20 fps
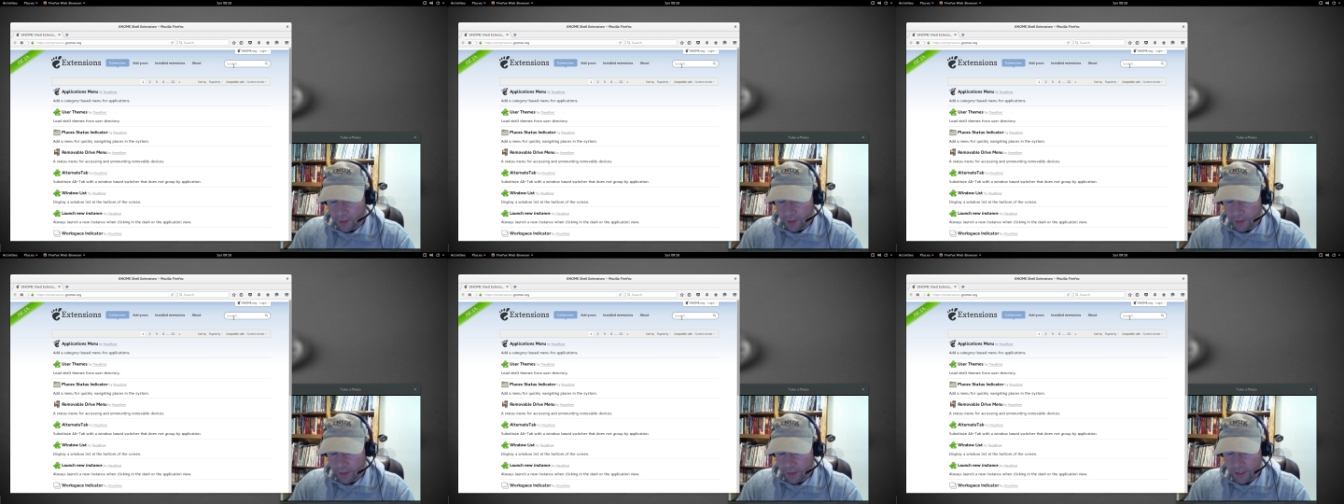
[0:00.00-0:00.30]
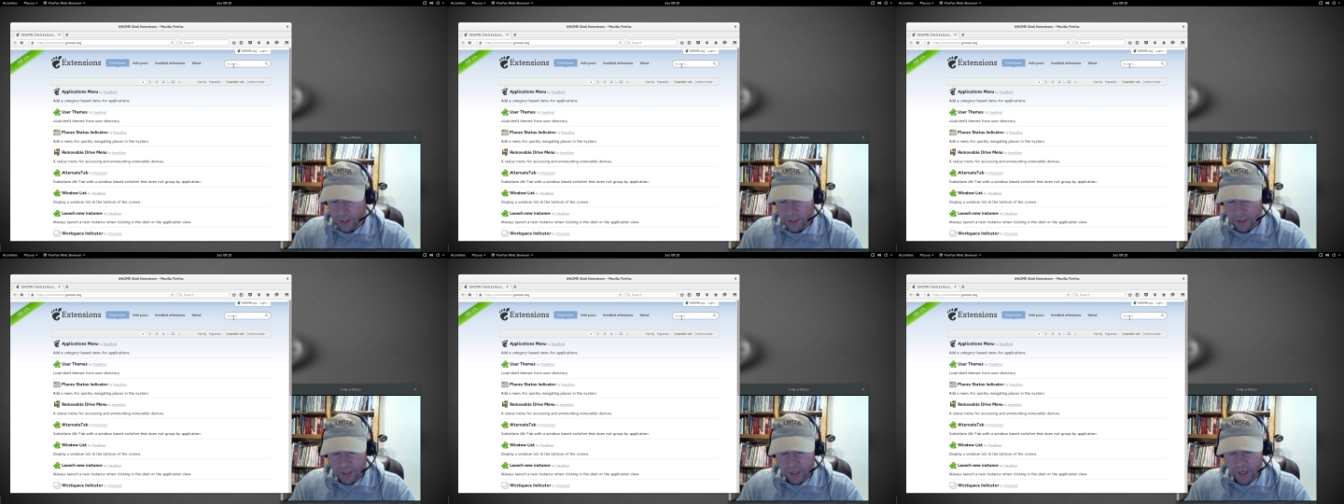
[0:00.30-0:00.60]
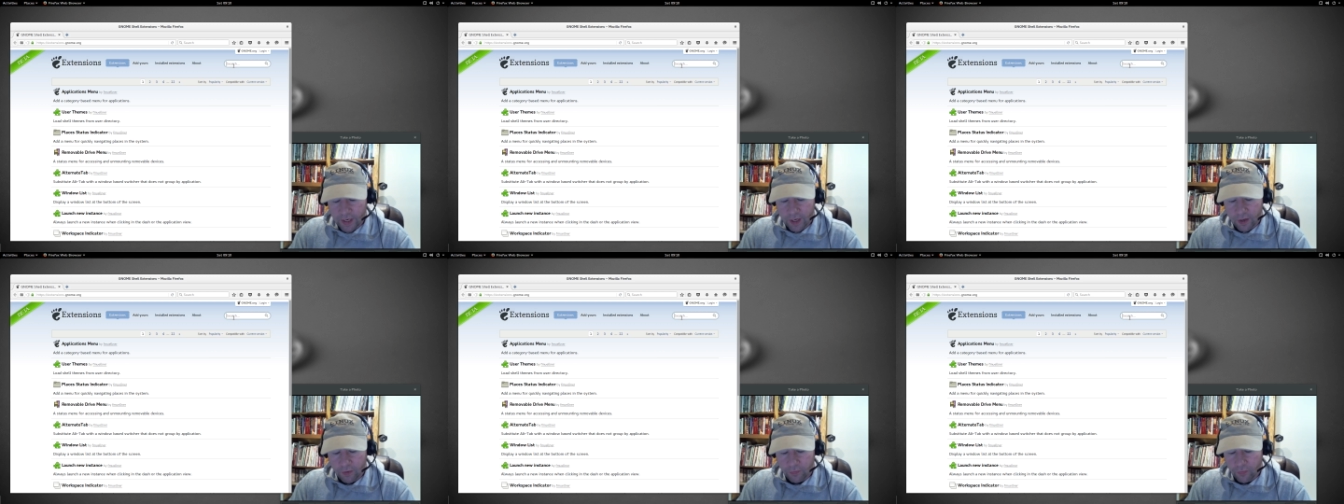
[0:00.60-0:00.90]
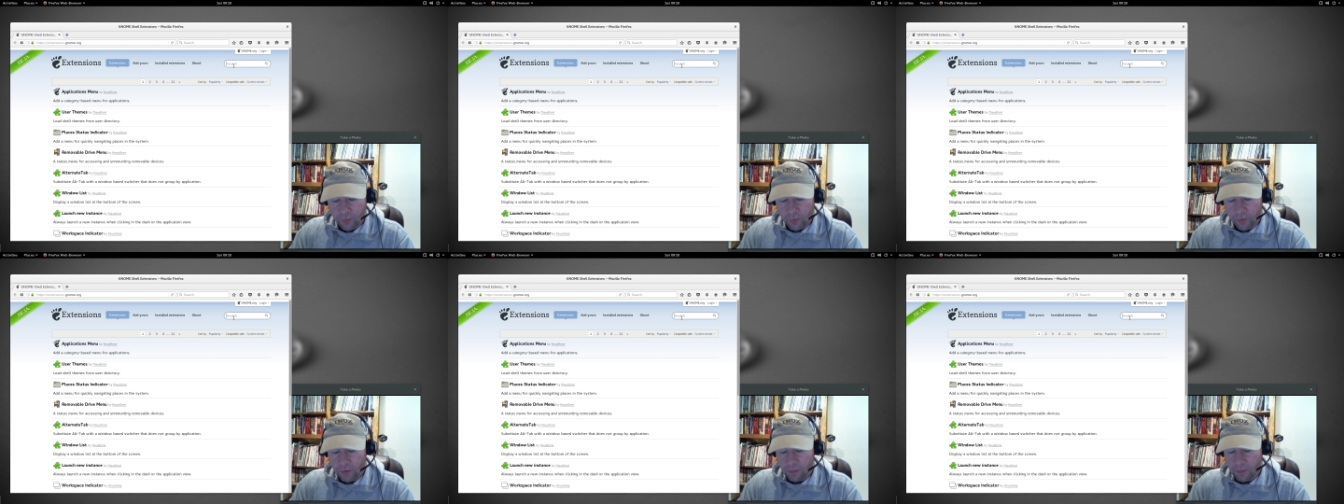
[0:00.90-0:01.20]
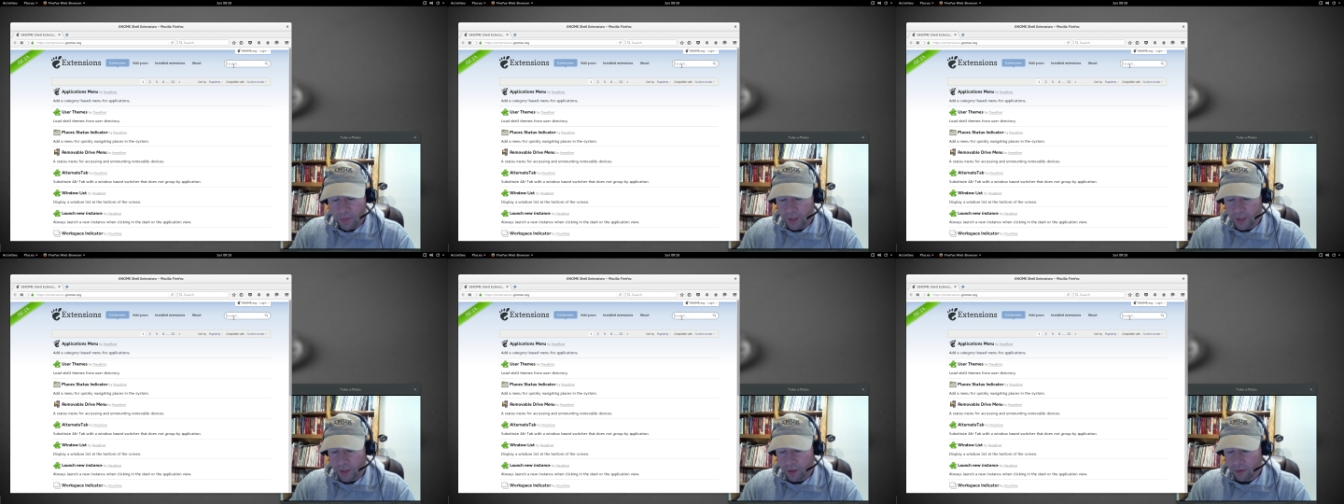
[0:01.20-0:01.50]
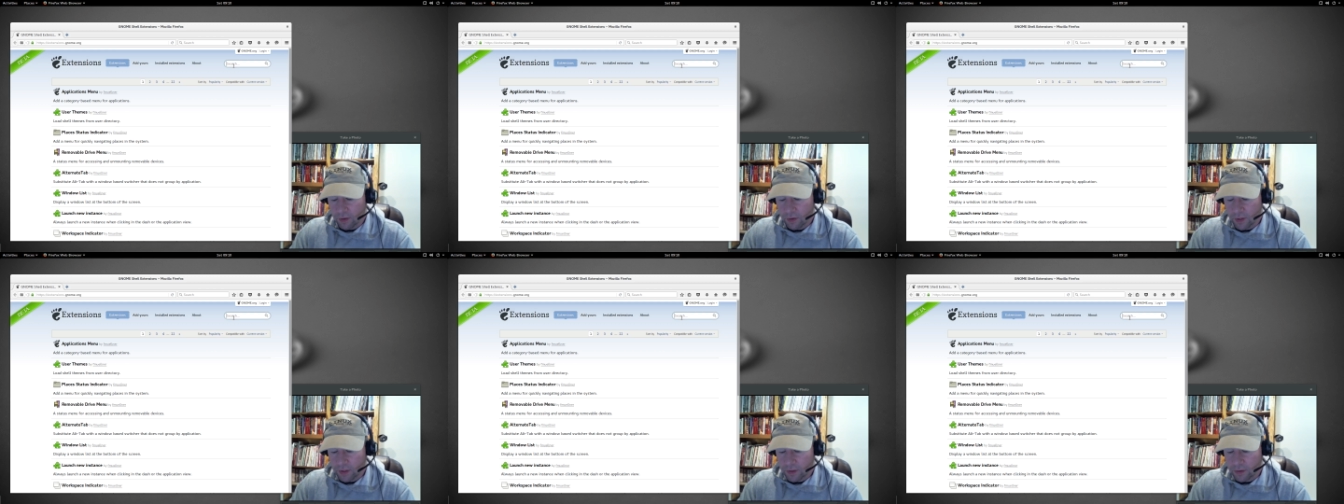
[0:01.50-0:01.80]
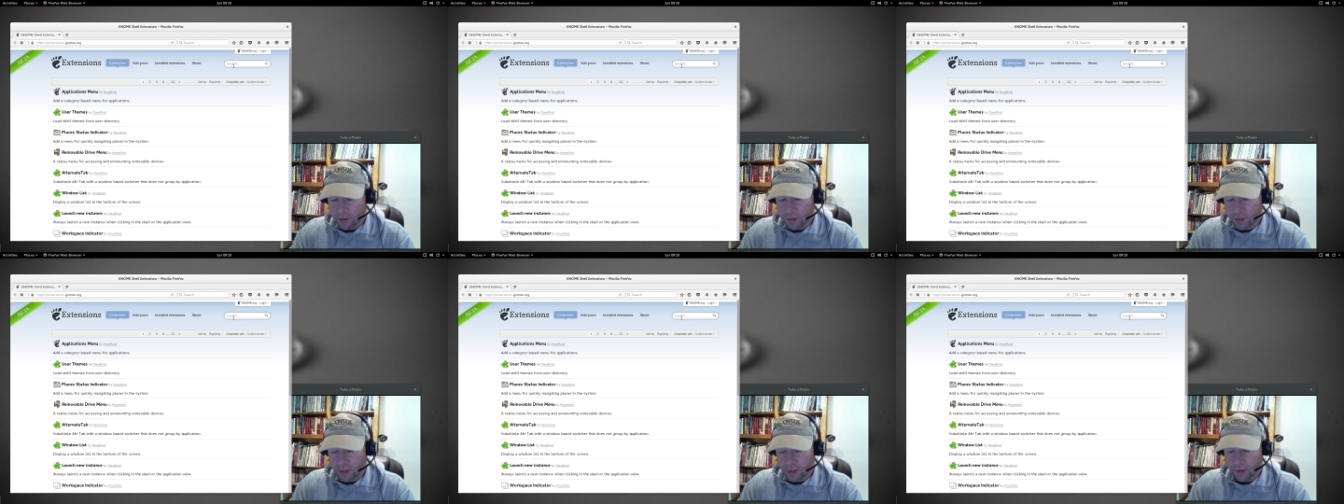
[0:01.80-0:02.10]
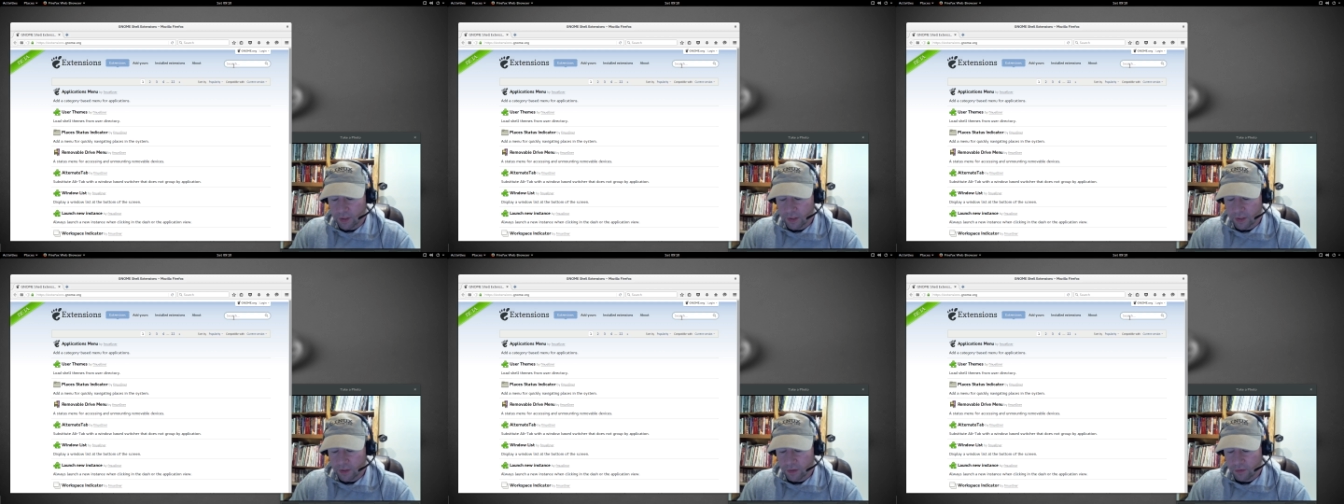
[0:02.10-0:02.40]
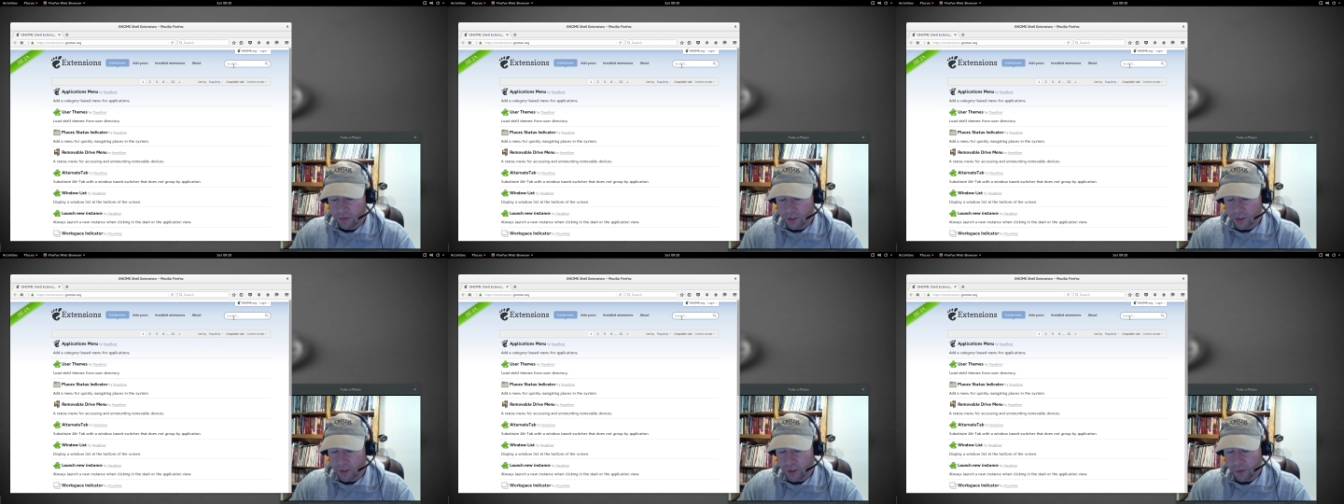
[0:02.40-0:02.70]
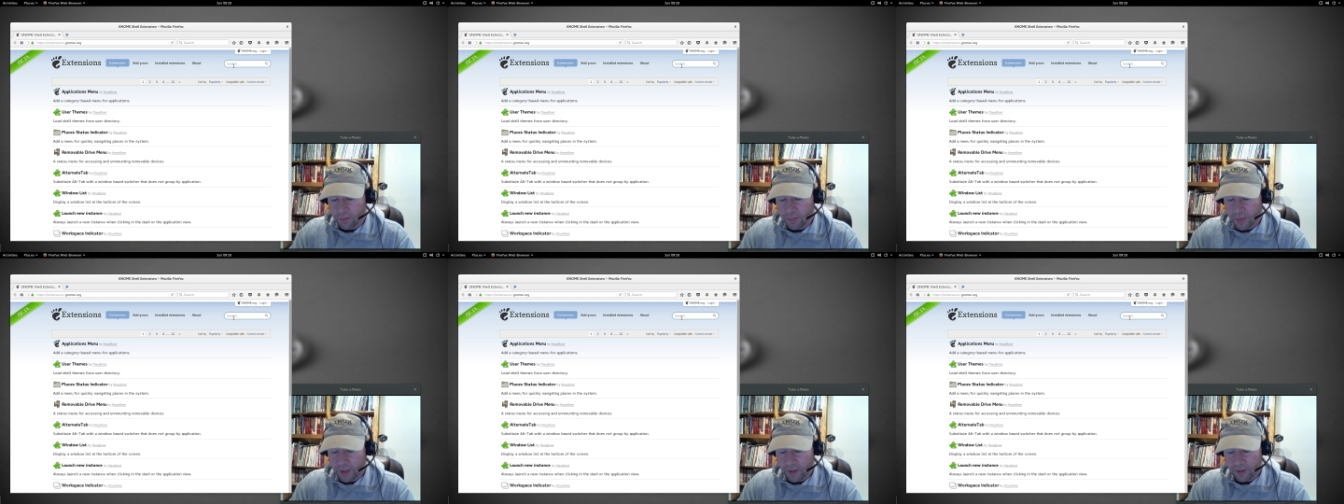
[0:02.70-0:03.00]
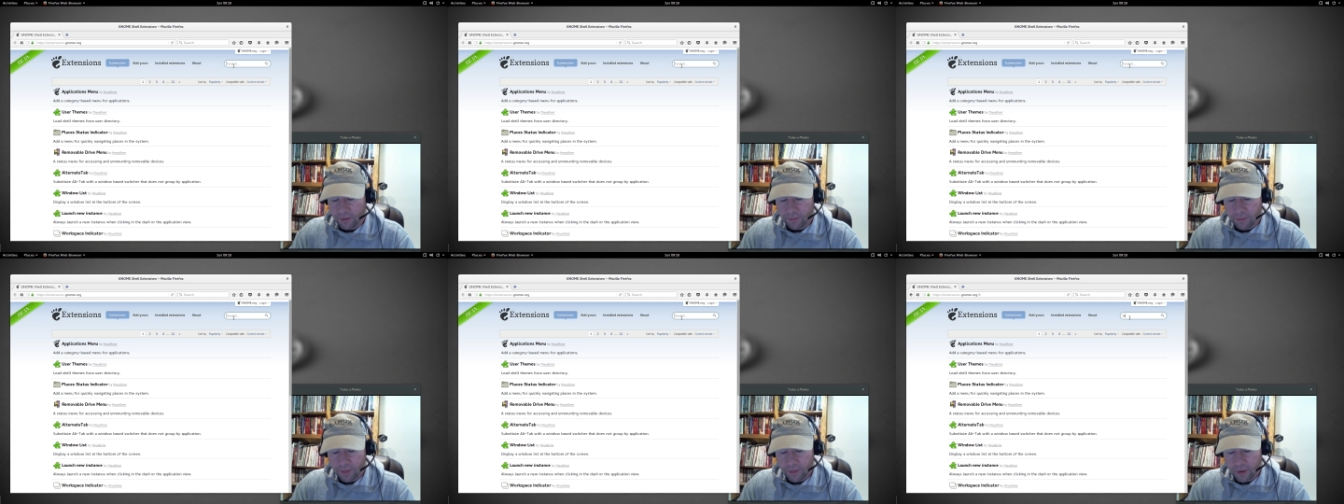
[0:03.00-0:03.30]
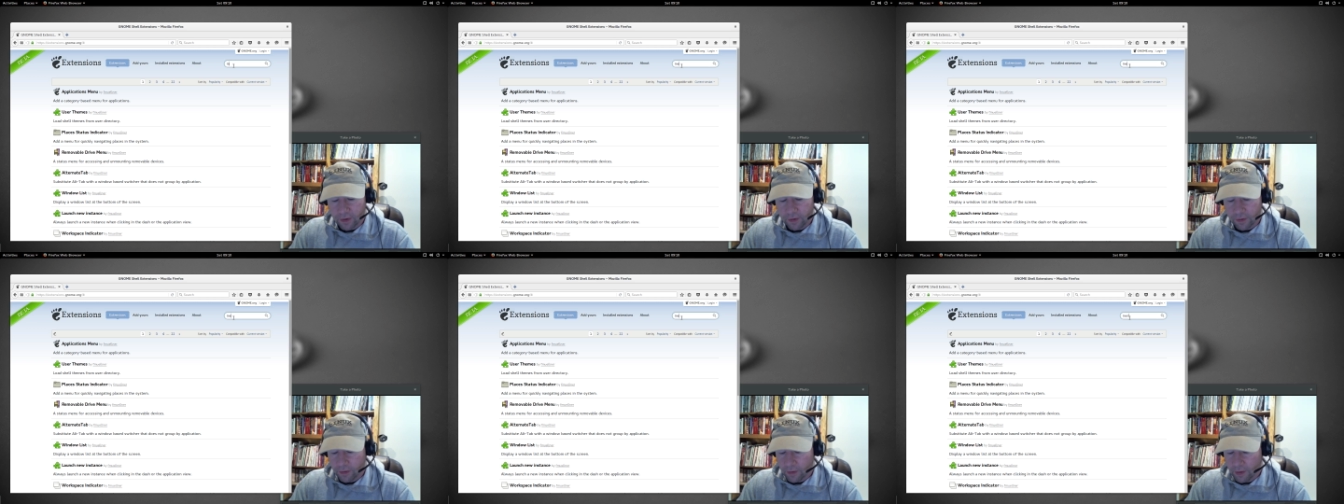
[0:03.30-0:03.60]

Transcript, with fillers: I didn't care for the menu that uh, that's installed by default.